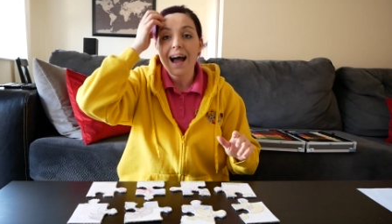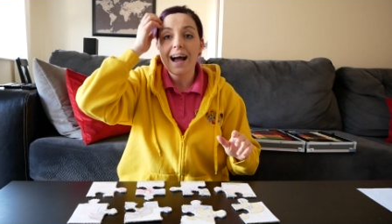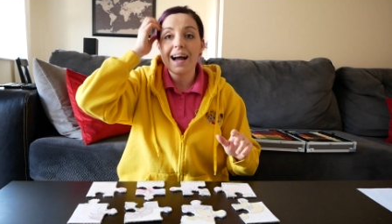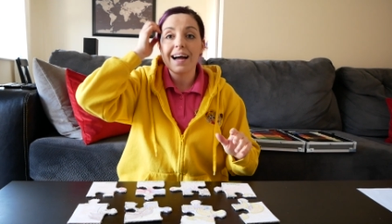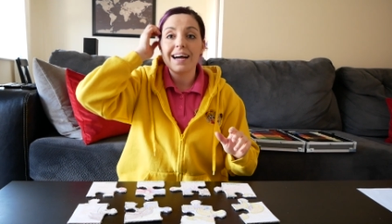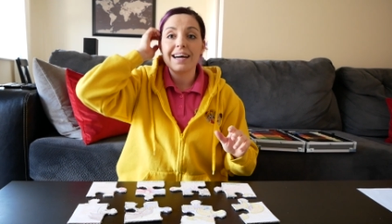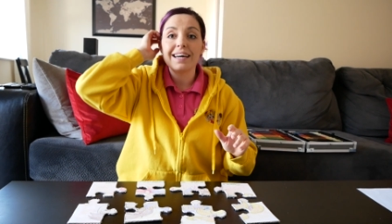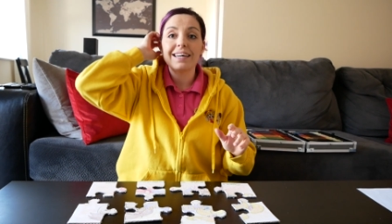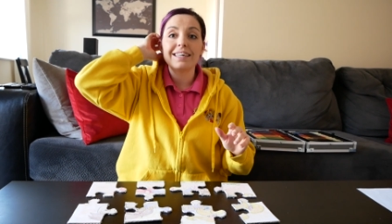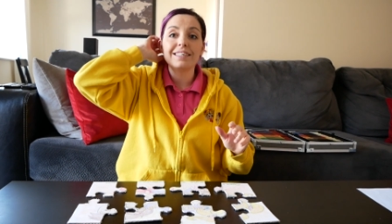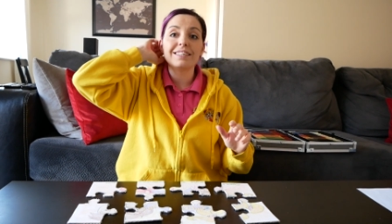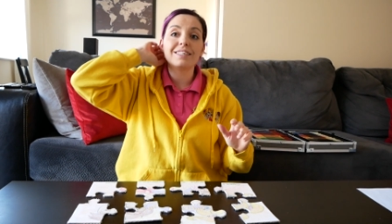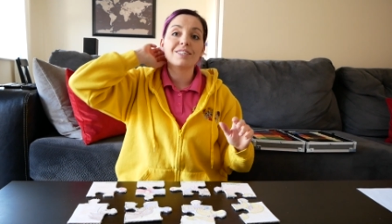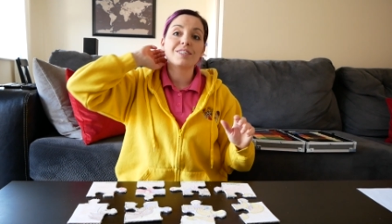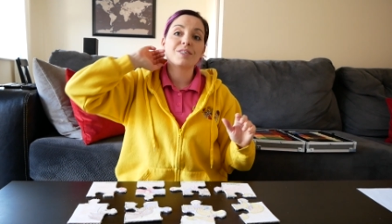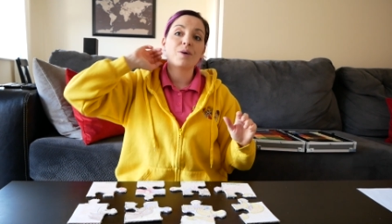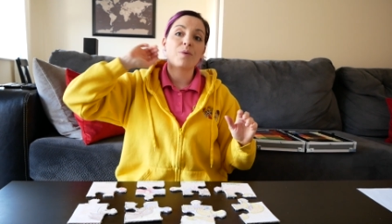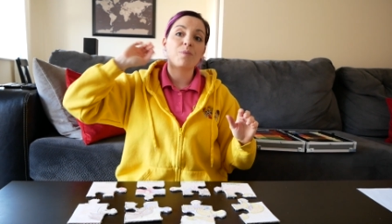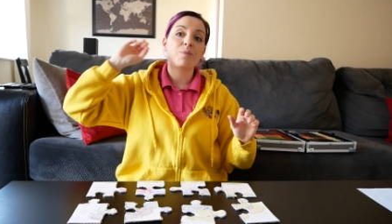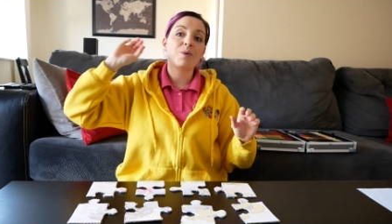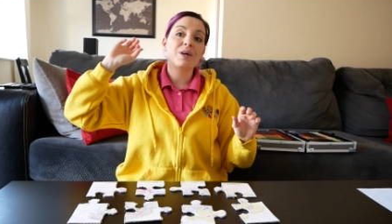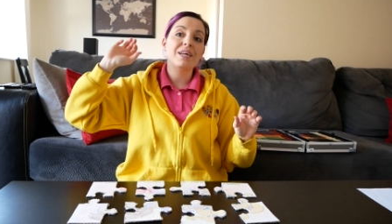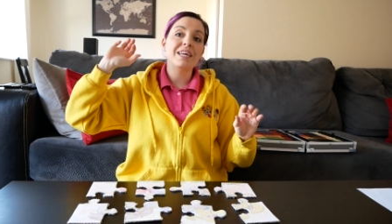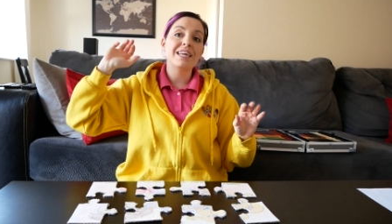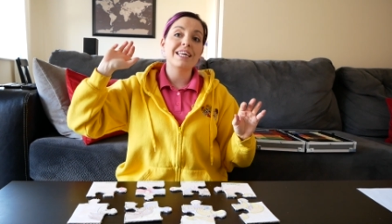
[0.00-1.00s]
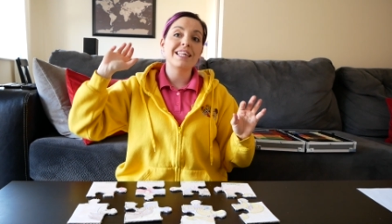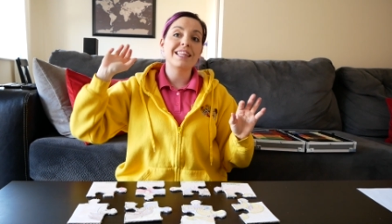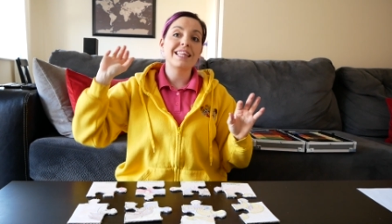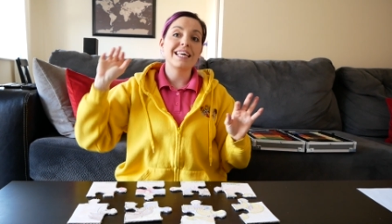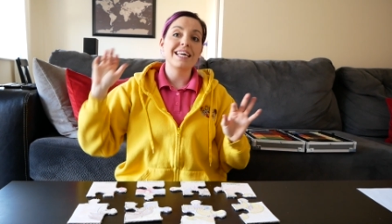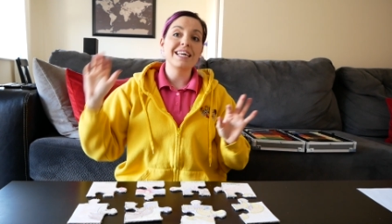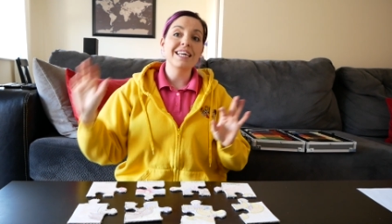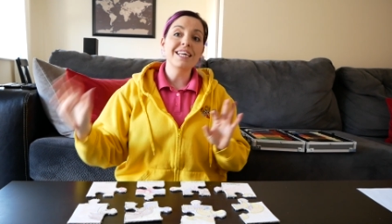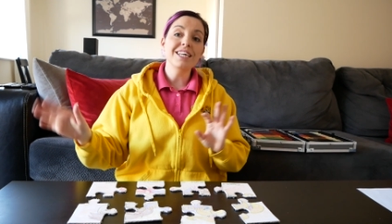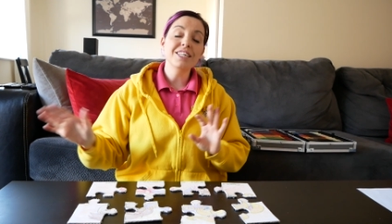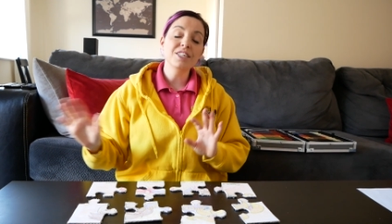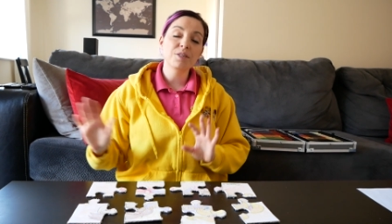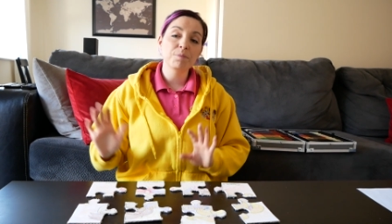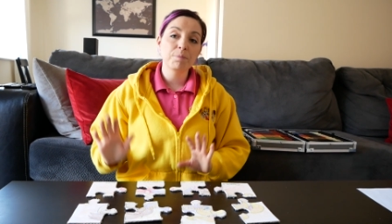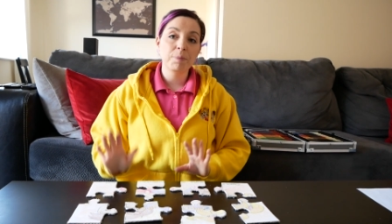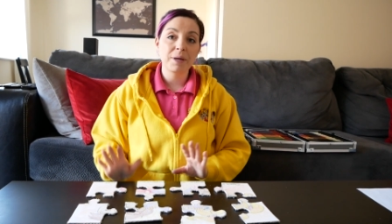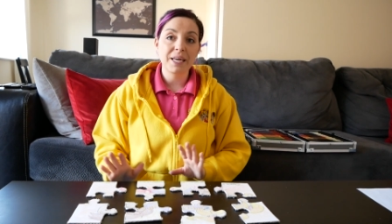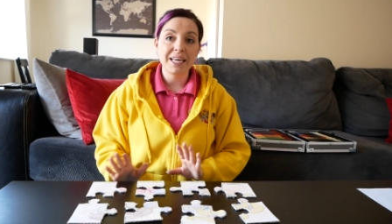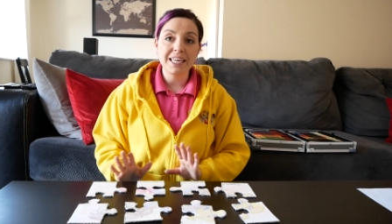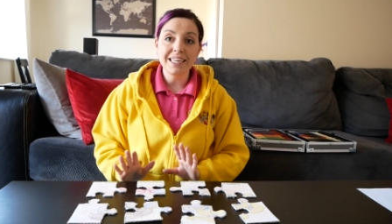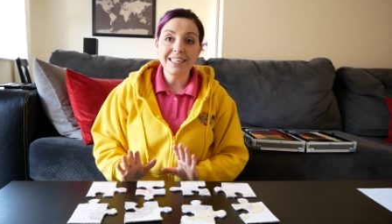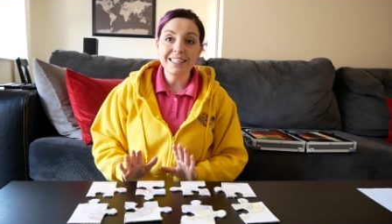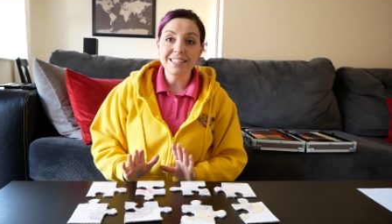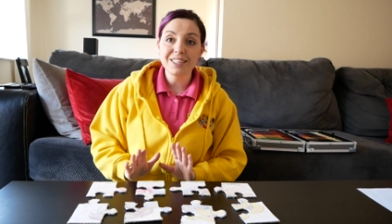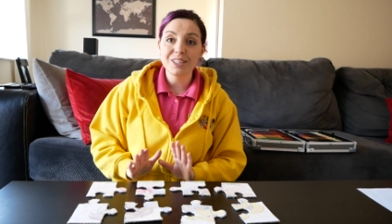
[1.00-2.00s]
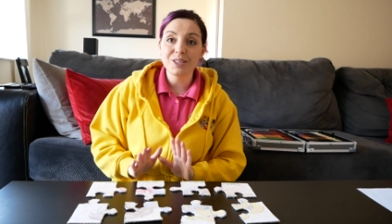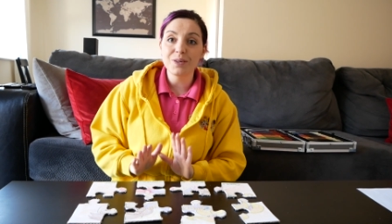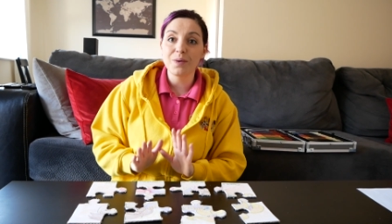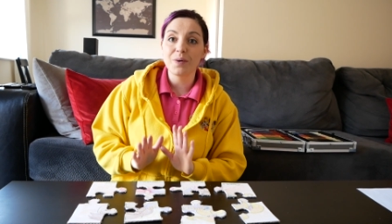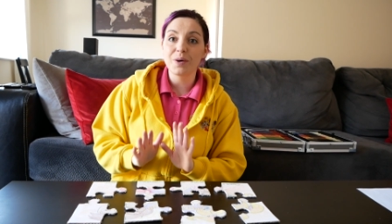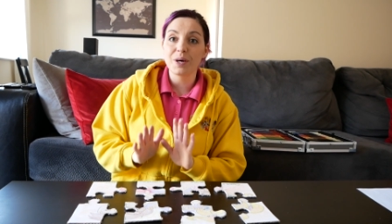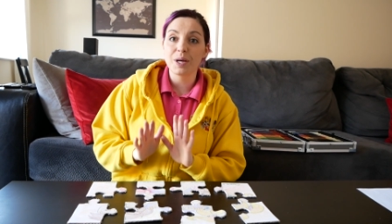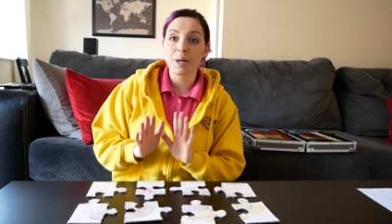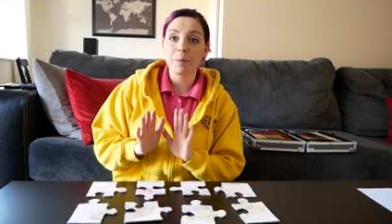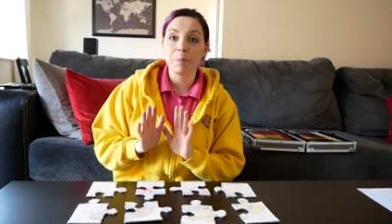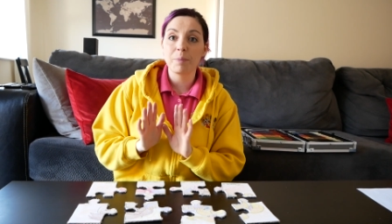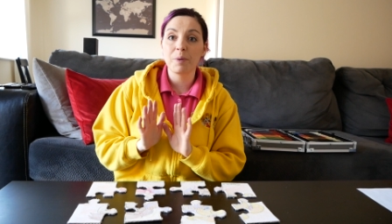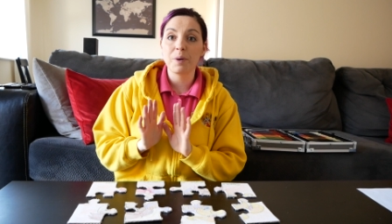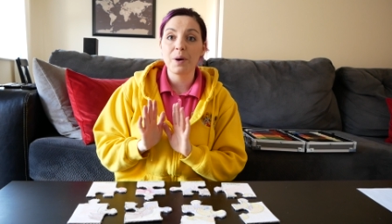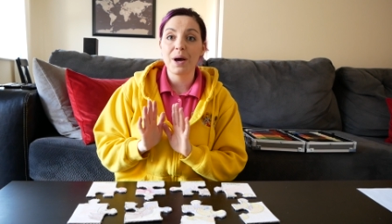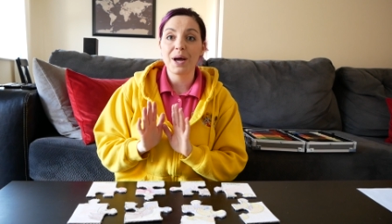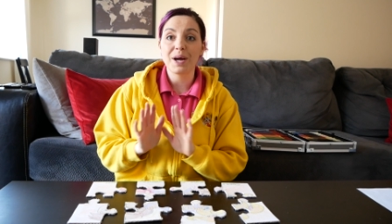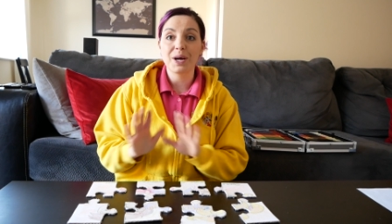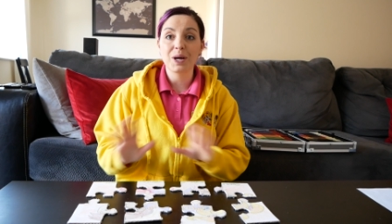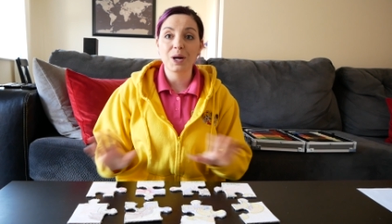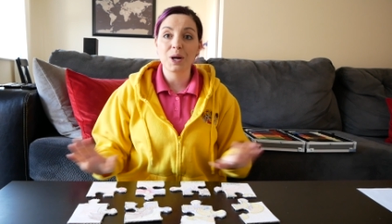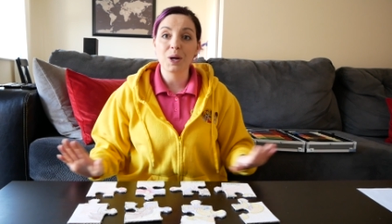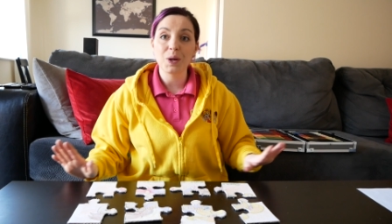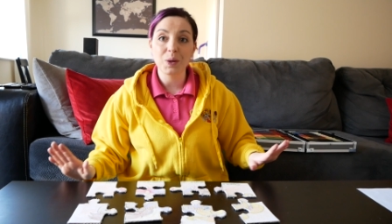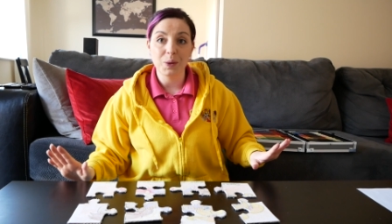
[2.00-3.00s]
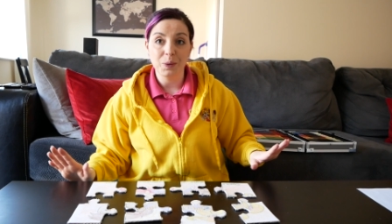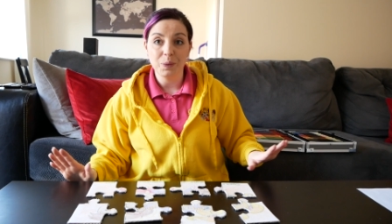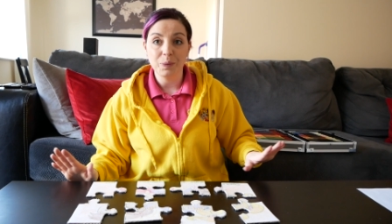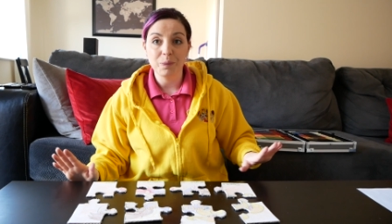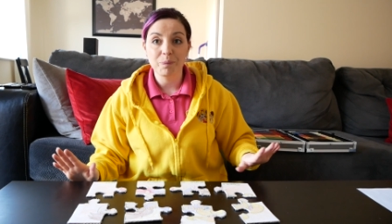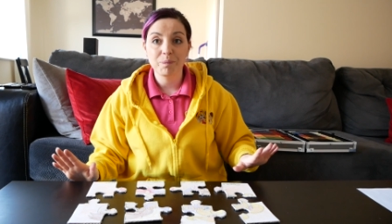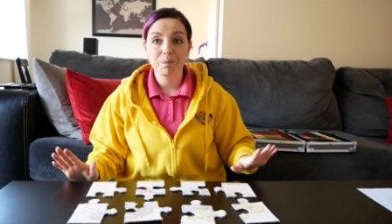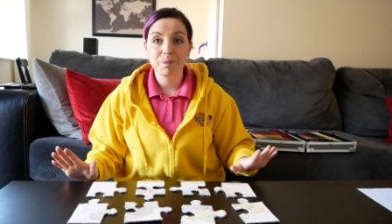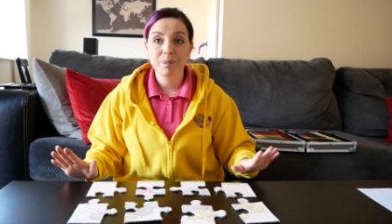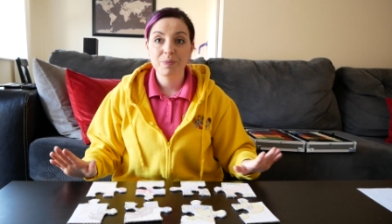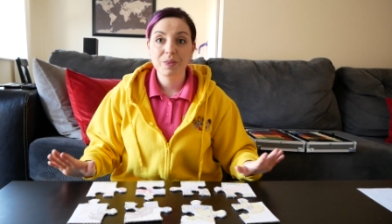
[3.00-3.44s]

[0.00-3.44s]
and with each piece you're going to put a clue.